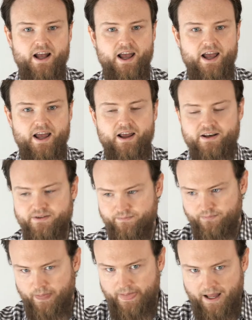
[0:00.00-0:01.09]
and
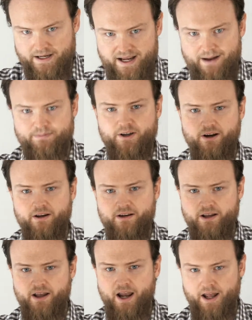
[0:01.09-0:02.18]
I tapped on,
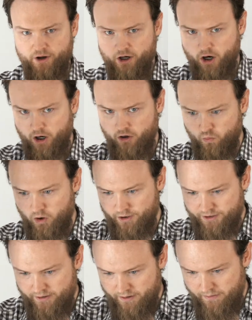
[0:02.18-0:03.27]
and the card worked
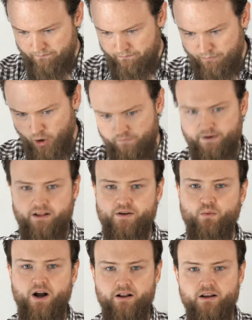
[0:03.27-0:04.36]
perfectly
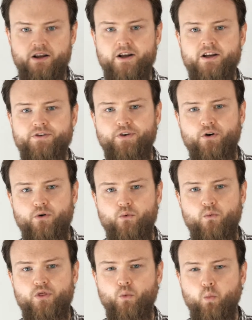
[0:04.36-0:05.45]
well. So
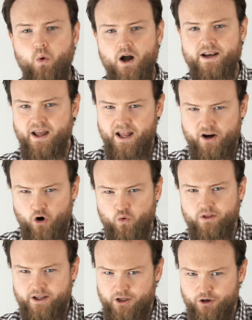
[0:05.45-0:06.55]
the one and
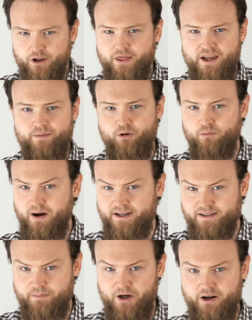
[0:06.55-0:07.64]
only good thing about my
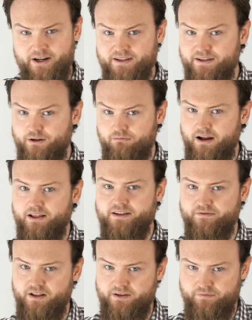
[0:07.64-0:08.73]
experience, the
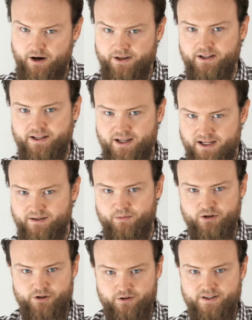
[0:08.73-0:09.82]
relatively friendly customer
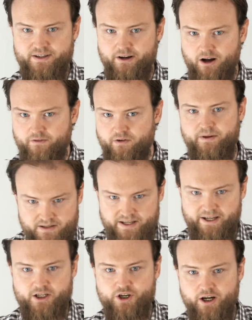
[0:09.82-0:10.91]
service I got from the
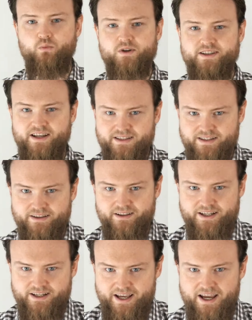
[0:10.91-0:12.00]
ticket check, was instantly
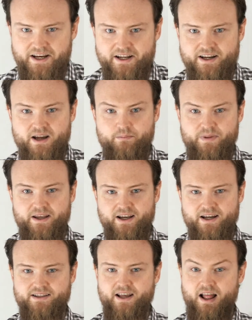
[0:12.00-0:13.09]
negated because